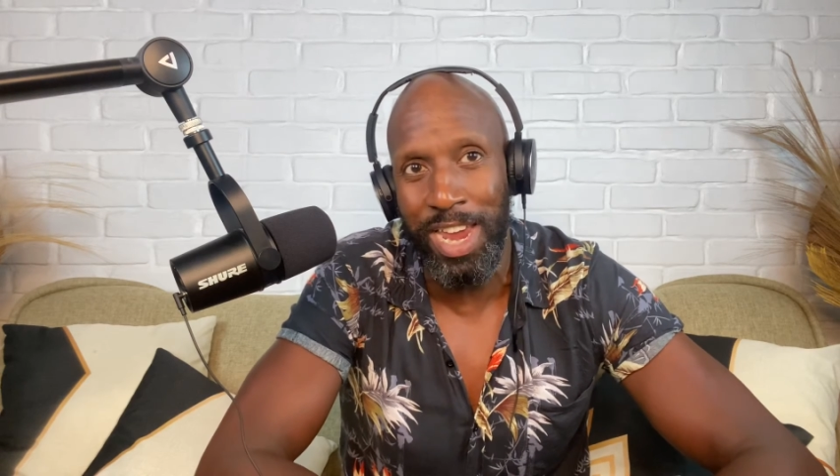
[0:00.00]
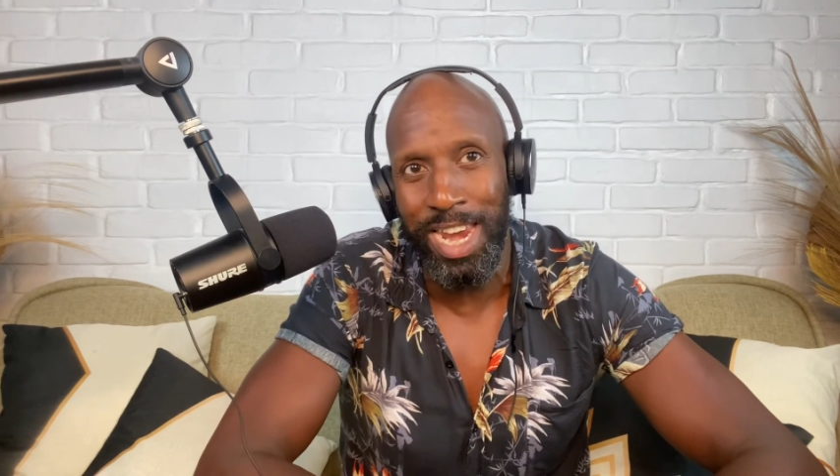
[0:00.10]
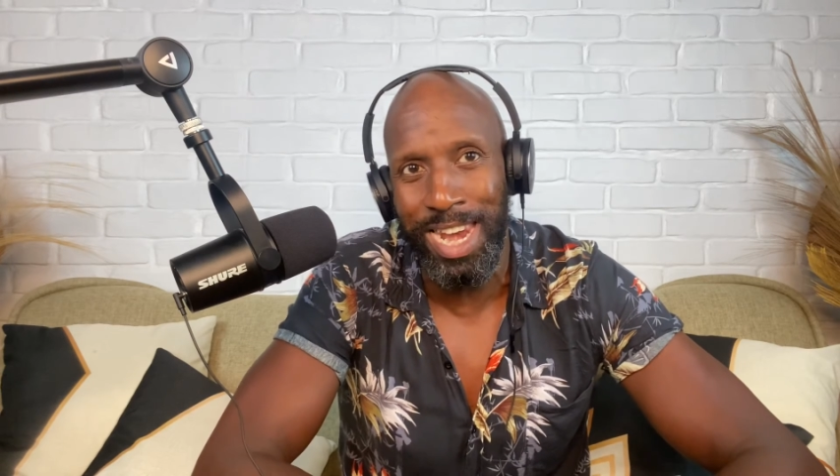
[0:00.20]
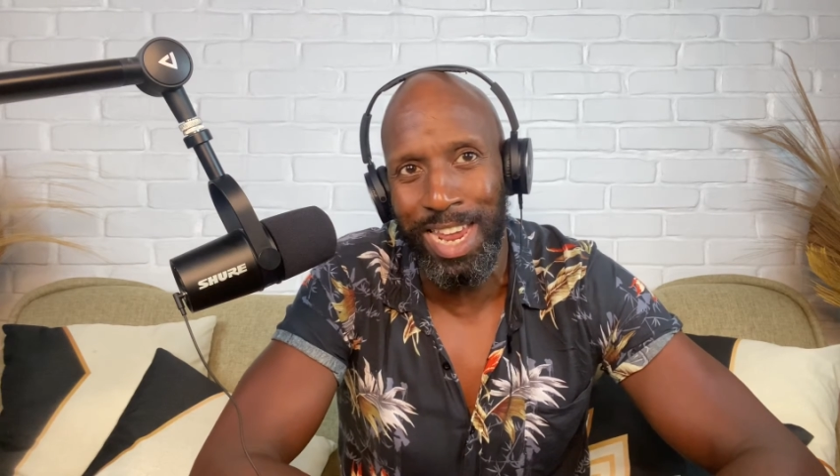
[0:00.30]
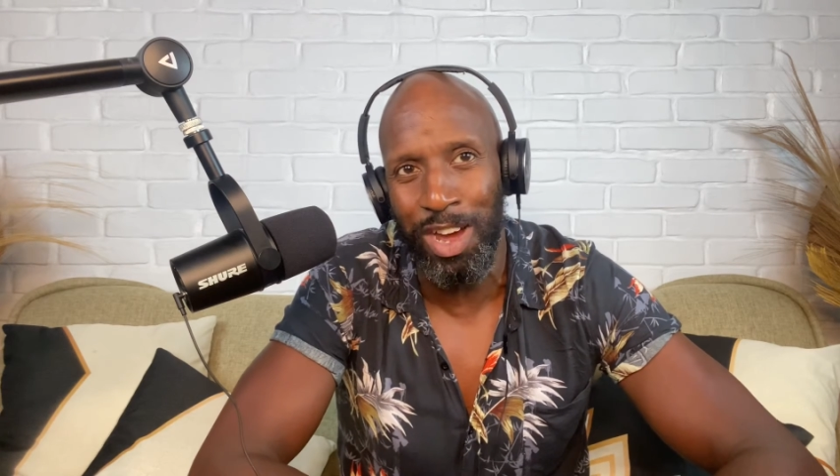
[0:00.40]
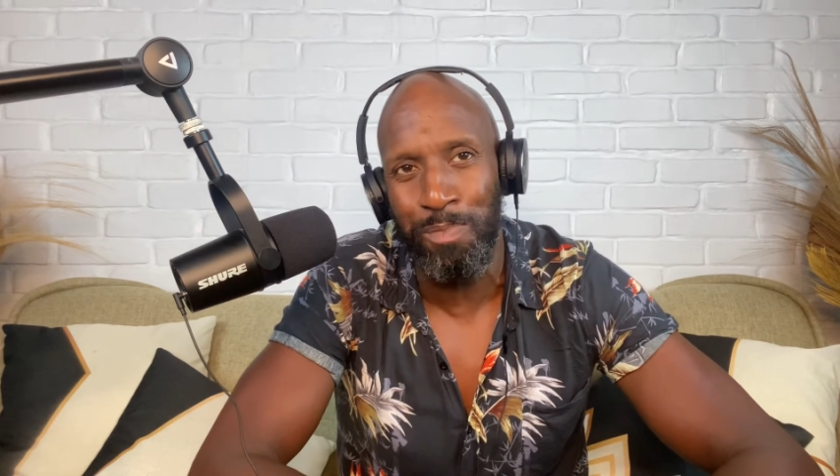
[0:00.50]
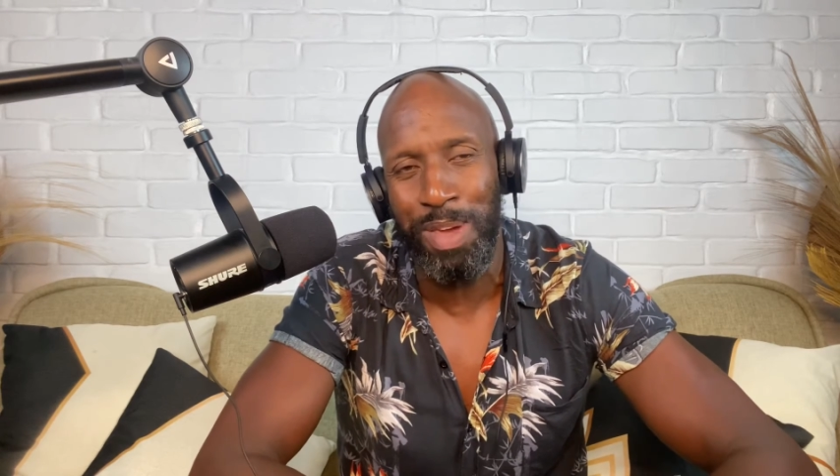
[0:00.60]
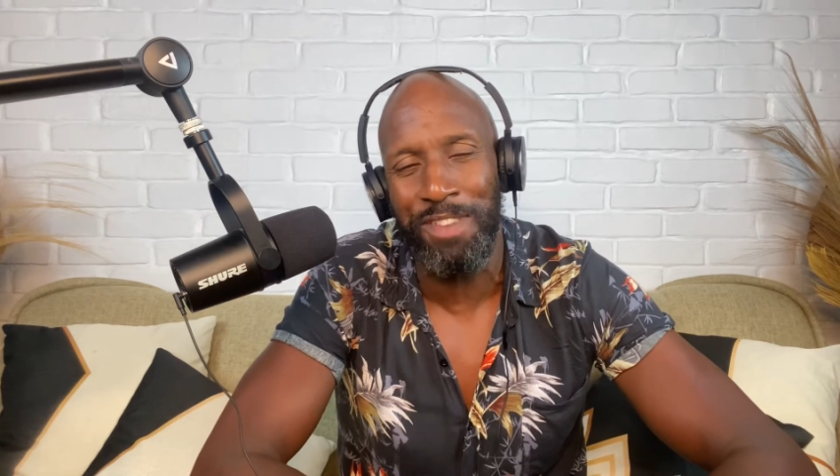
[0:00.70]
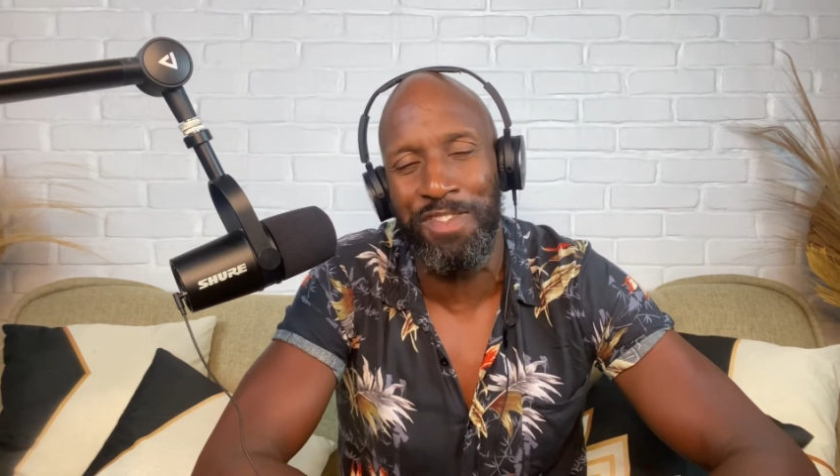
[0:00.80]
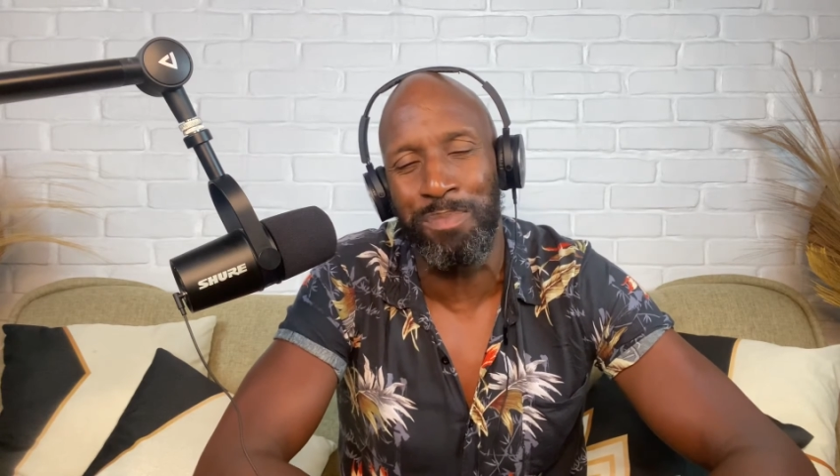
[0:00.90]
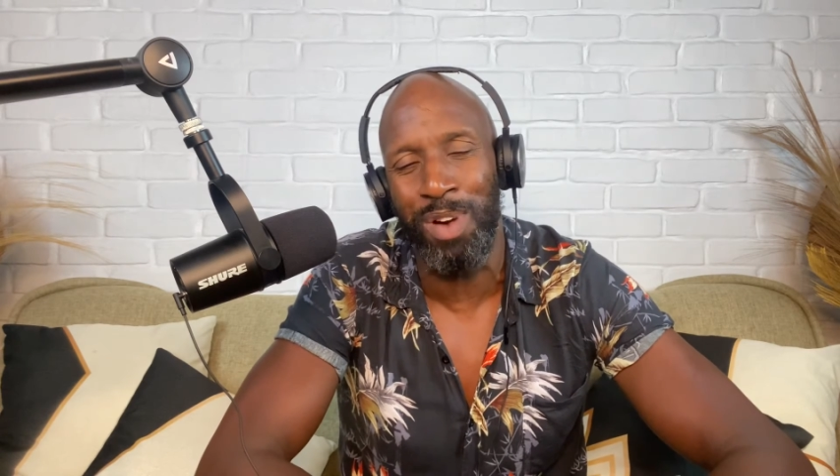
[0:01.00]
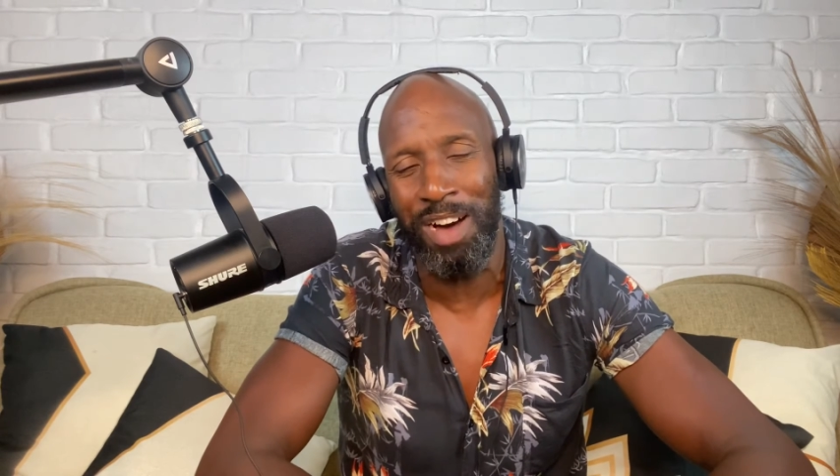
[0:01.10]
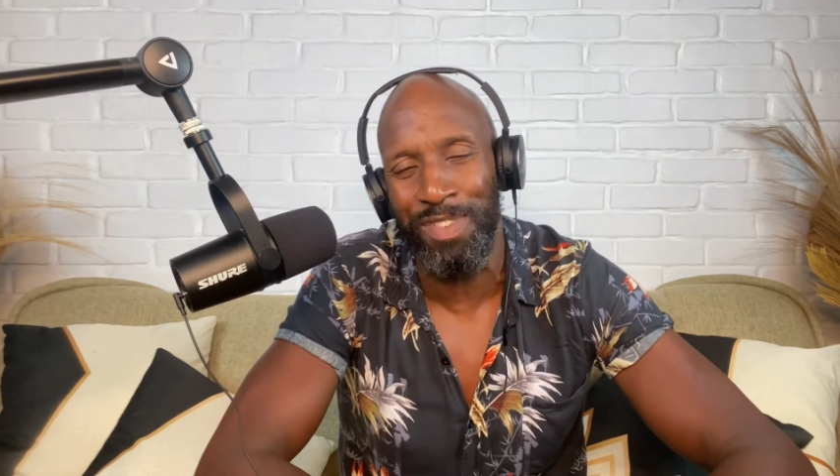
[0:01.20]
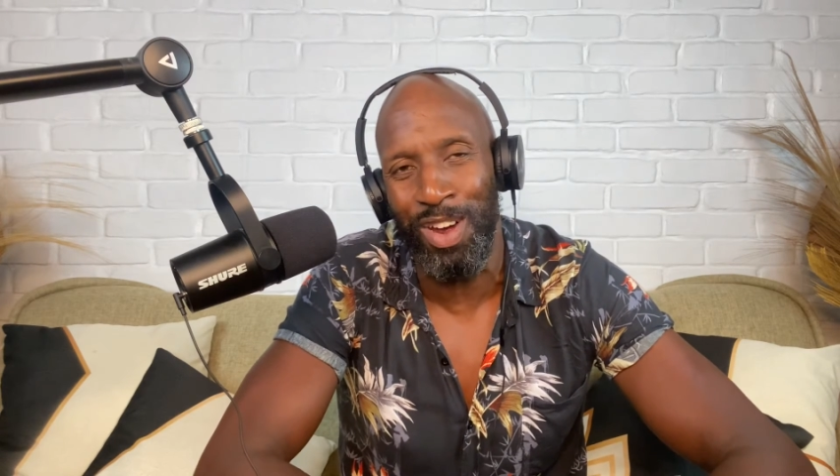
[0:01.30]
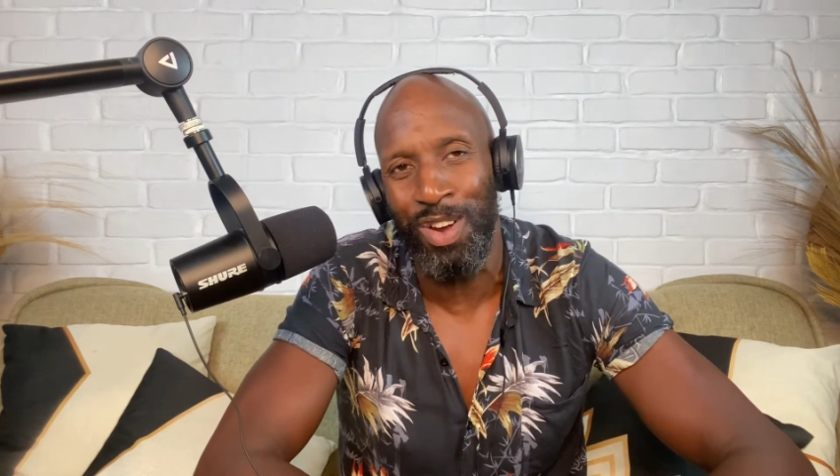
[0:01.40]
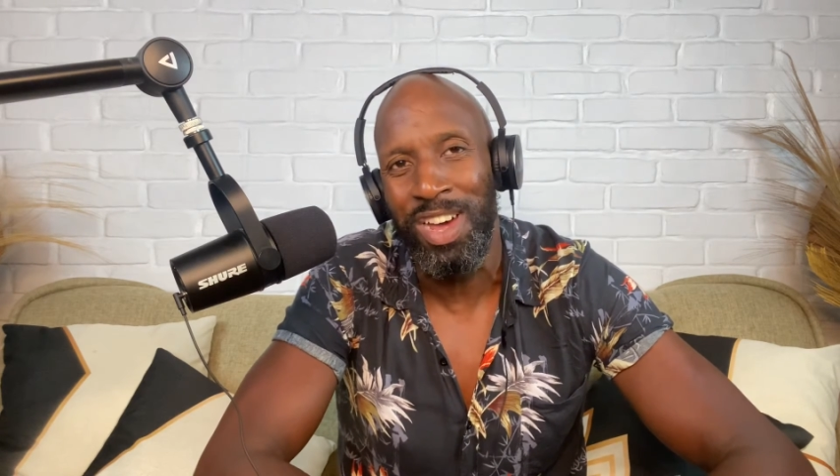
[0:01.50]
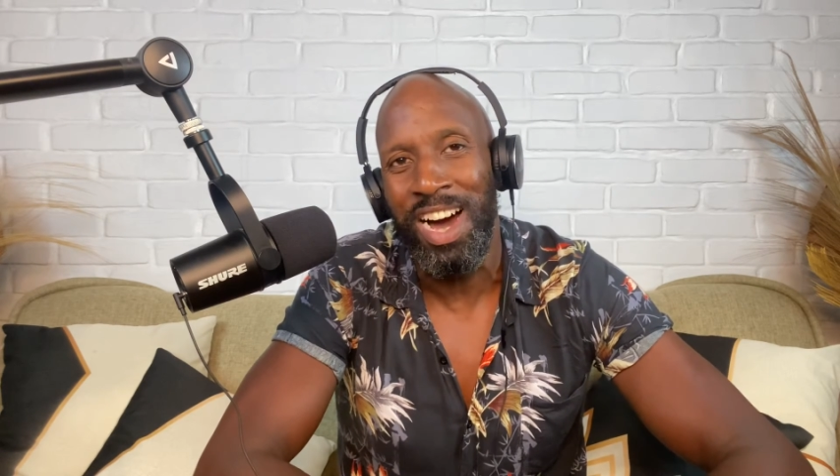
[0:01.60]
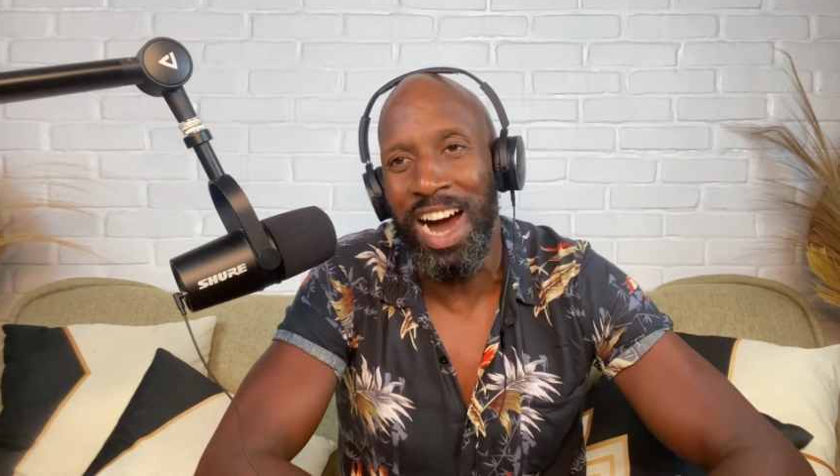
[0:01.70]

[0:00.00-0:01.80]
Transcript: Indigo, B for Bravo,